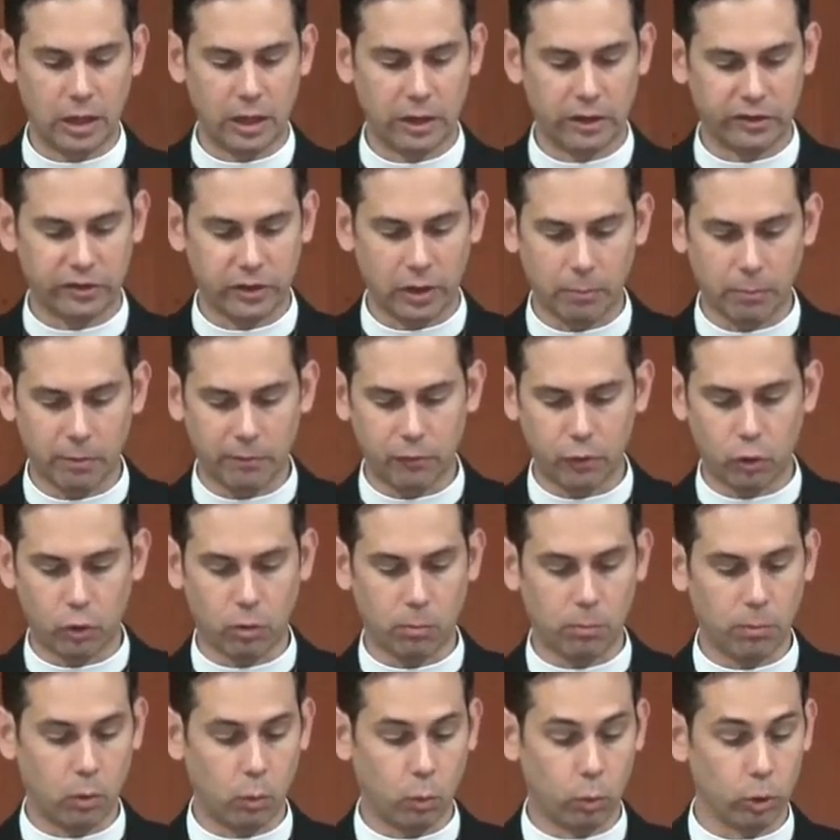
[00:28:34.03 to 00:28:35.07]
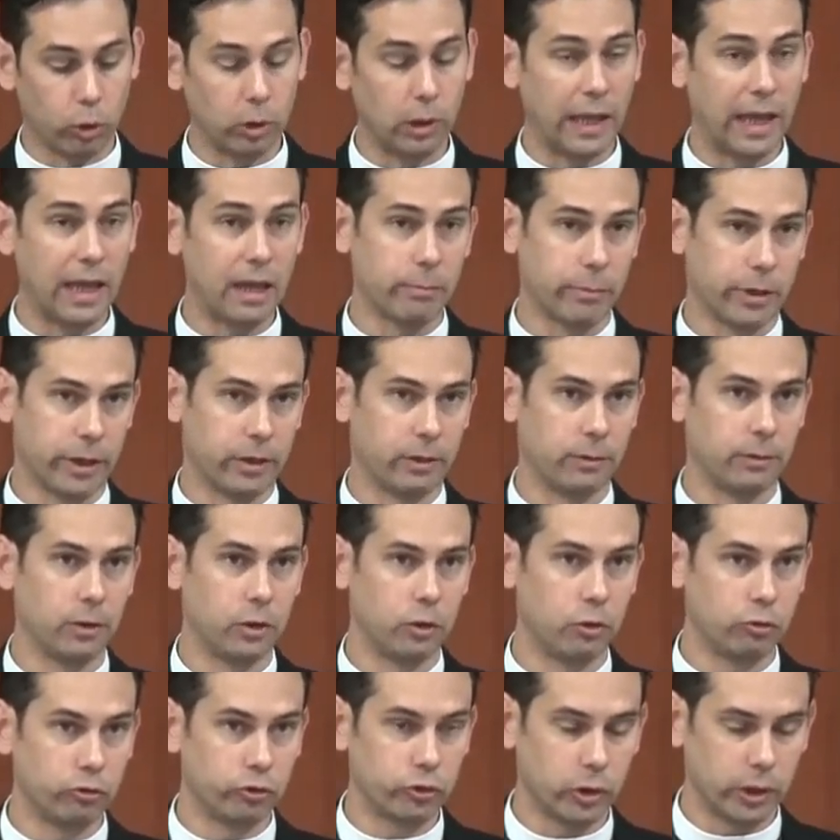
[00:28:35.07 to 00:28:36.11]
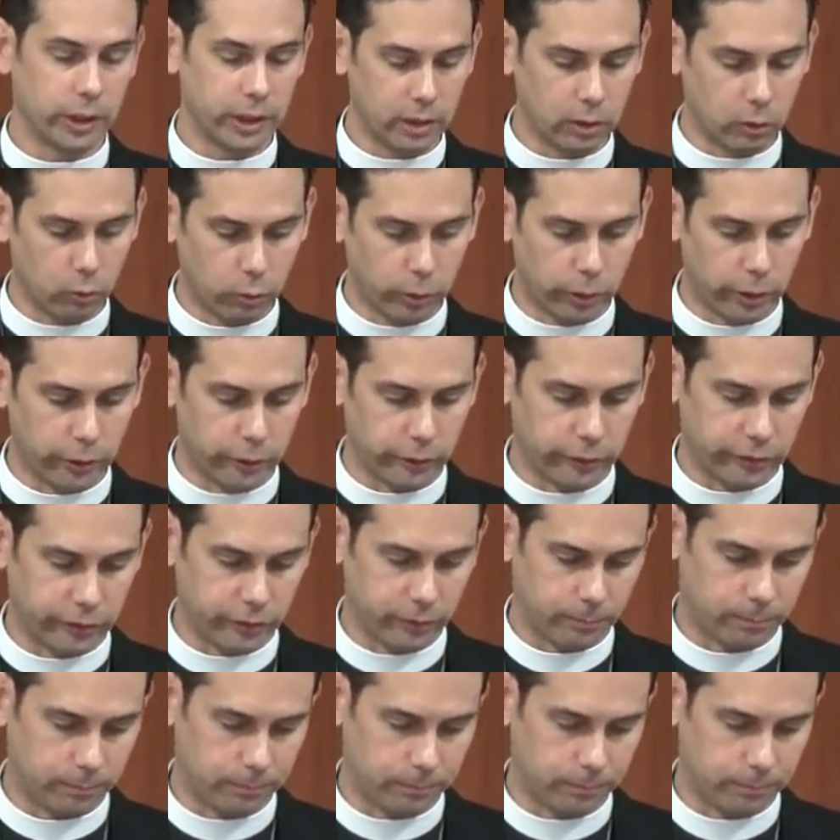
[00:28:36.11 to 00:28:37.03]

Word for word: some of whom were laymen, usually lawyers.